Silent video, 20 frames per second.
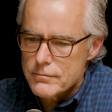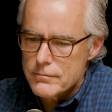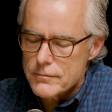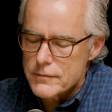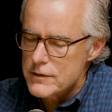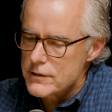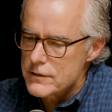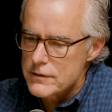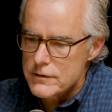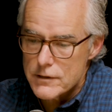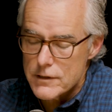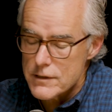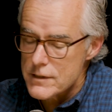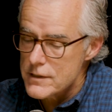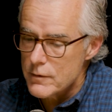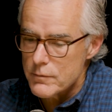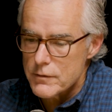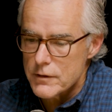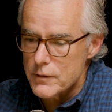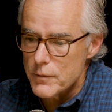it's just
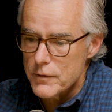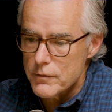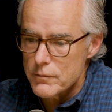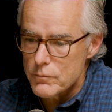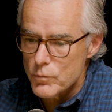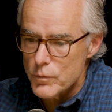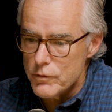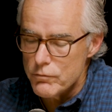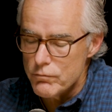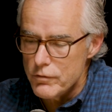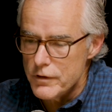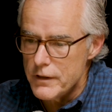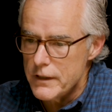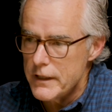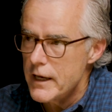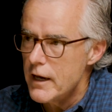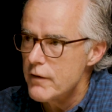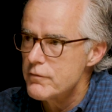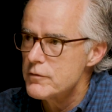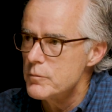something we really
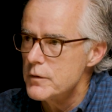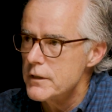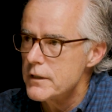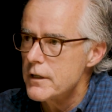have to be